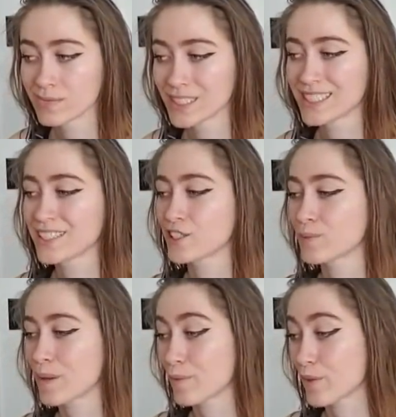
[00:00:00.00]
The
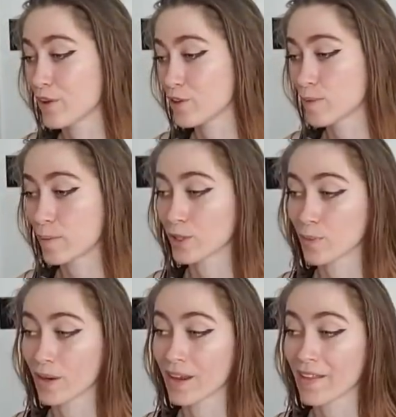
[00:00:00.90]
Sizzlers paper with a newspaper
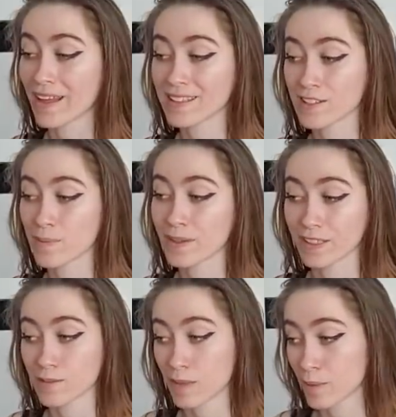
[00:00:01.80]
coupon. Now that sounds
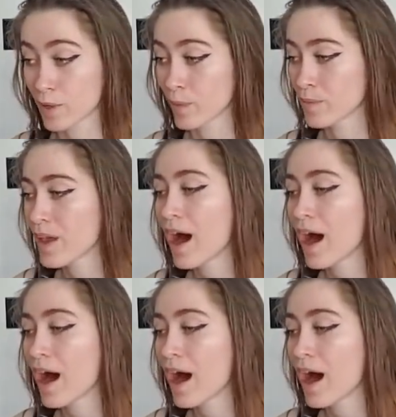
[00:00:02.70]
appealing to me, bro.